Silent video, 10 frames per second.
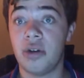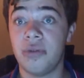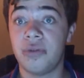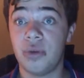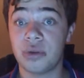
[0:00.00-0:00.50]

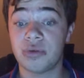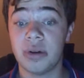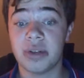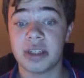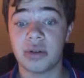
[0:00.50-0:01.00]
who forced
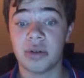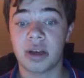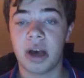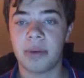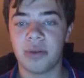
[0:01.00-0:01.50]
Roos into a
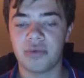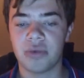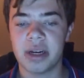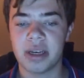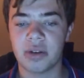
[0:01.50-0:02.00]
couple
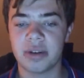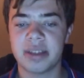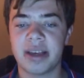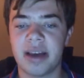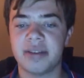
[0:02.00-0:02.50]
of really good
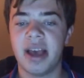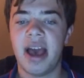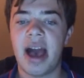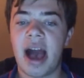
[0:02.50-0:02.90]
saves.